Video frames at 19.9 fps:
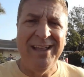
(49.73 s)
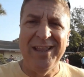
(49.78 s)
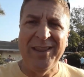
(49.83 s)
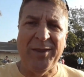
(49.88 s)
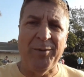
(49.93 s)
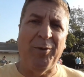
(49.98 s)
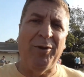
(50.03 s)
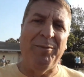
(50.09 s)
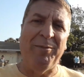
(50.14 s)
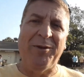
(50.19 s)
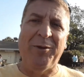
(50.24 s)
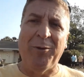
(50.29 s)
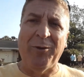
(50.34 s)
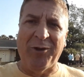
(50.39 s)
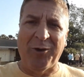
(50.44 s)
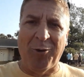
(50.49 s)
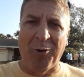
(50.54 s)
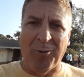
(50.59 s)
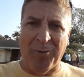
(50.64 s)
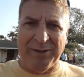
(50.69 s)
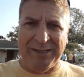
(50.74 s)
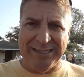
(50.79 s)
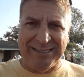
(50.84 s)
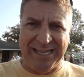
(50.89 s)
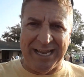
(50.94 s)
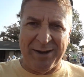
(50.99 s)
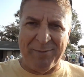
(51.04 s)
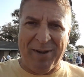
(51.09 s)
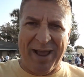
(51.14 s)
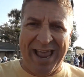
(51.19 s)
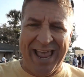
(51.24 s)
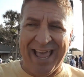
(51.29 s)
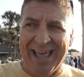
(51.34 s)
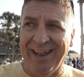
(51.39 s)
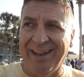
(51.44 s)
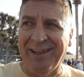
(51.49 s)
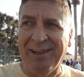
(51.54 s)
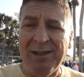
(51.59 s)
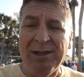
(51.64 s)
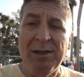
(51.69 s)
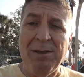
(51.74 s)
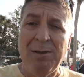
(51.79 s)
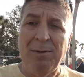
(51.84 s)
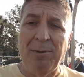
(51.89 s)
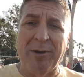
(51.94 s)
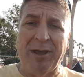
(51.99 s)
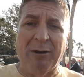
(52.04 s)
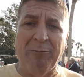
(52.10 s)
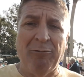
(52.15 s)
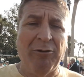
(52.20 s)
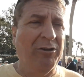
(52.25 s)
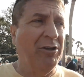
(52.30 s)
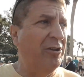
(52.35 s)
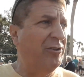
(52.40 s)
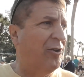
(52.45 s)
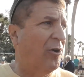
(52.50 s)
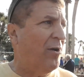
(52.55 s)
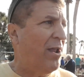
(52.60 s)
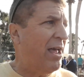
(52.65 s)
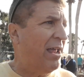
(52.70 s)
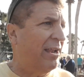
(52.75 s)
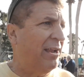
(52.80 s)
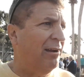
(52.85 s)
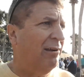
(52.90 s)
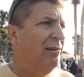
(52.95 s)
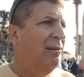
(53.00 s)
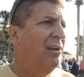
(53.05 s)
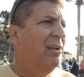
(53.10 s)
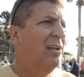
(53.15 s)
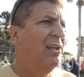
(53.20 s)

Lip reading: they won't let me go on the court with this thing in my hand. We've got a real good turnout here.